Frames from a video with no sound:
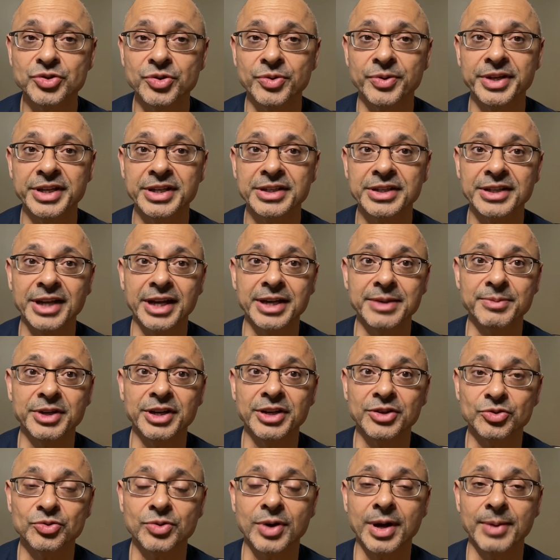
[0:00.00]
jury indictment
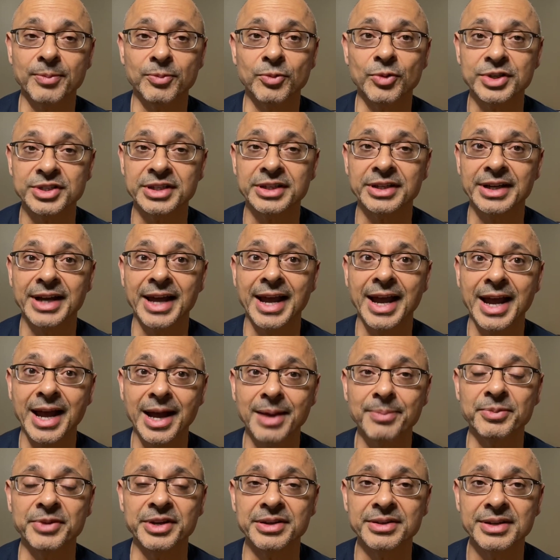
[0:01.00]
on Trump wasn't going to
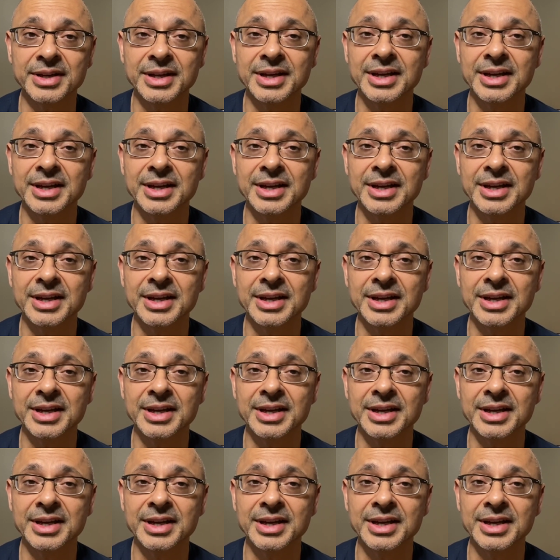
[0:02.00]
happen.